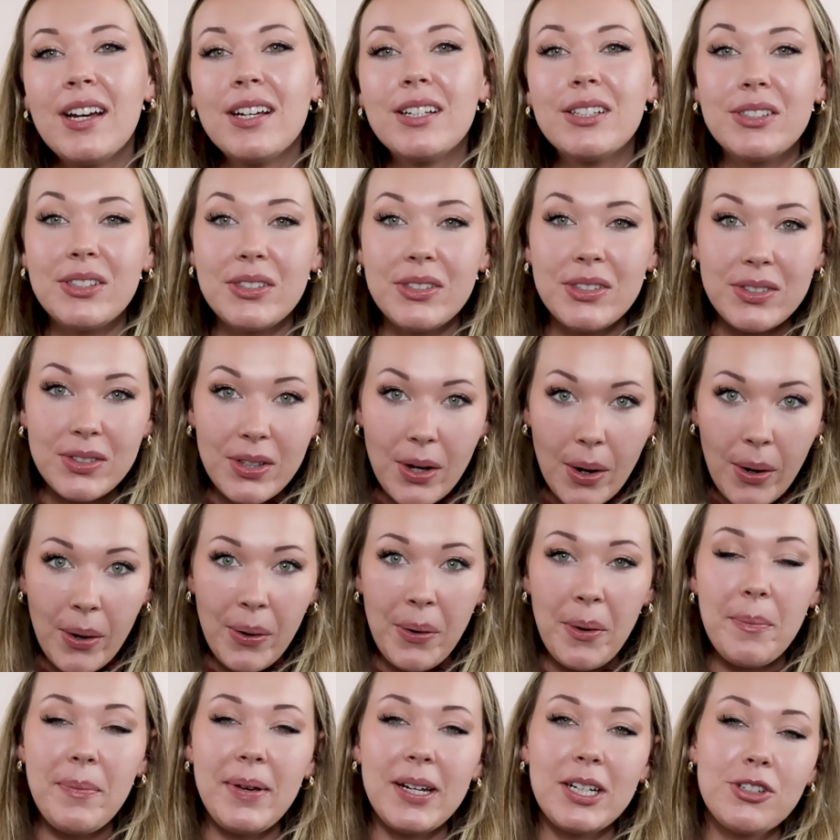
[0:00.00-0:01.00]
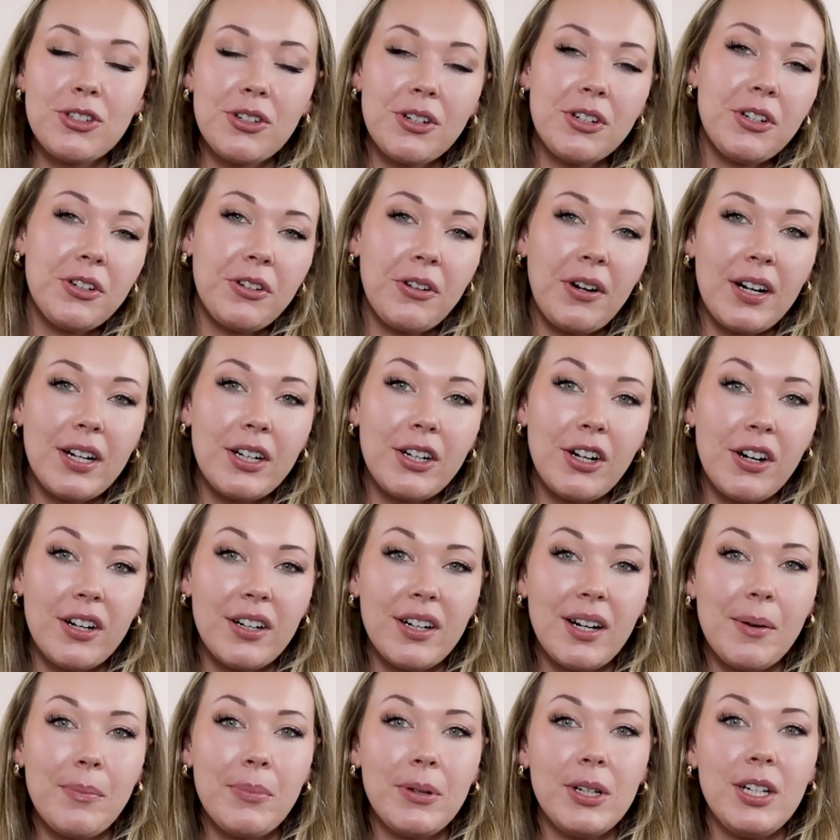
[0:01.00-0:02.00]
So make sure your credit card
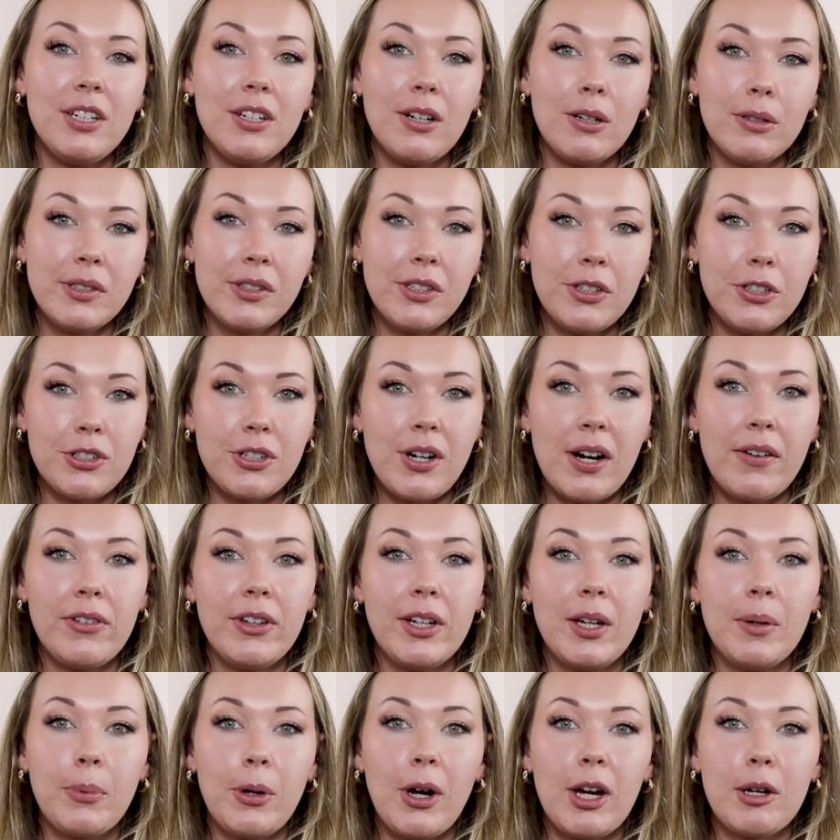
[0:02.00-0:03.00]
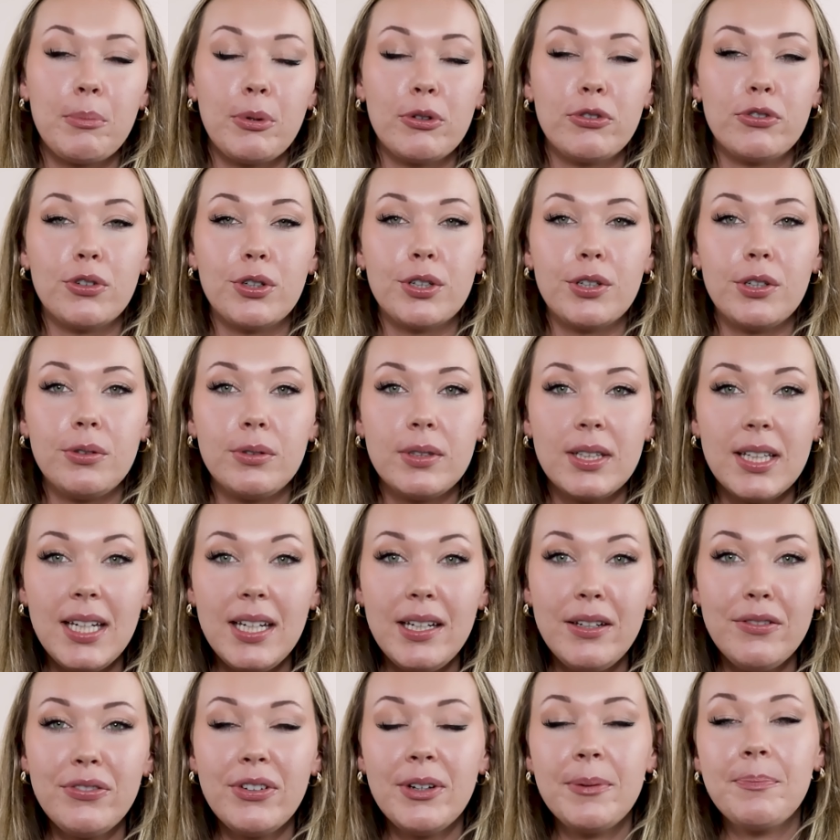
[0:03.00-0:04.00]
company knows that you're traveling abroad before you
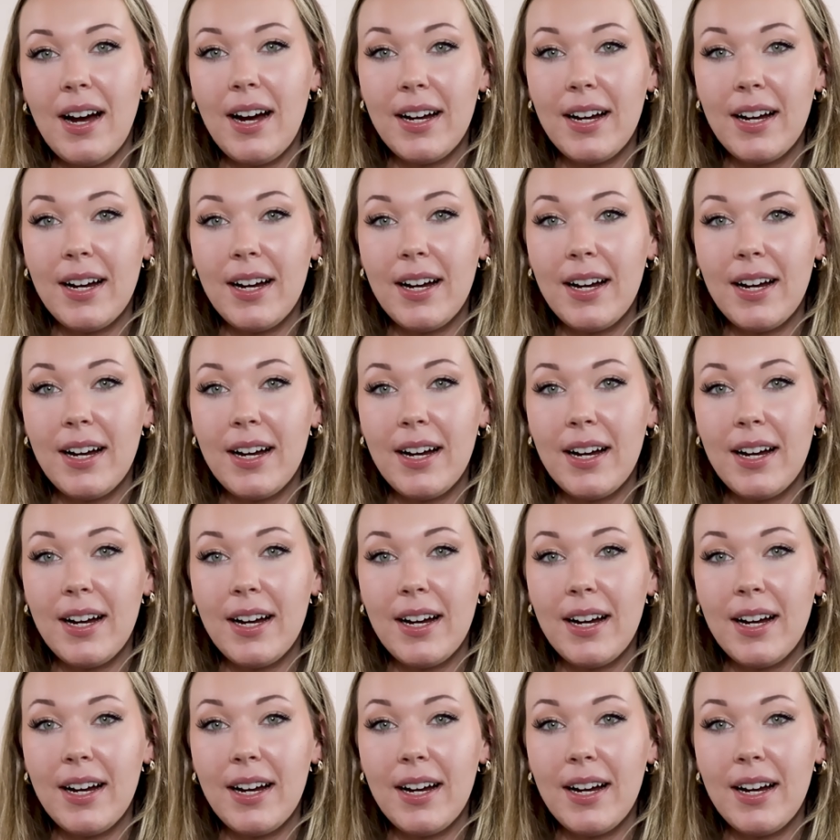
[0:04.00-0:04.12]
leave.